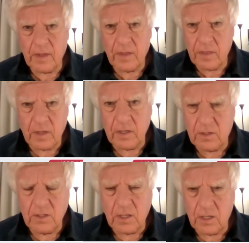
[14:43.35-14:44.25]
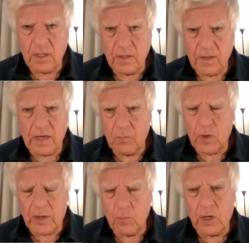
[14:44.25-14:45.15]
think that
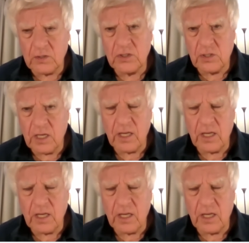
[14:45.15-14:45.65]
what he wants,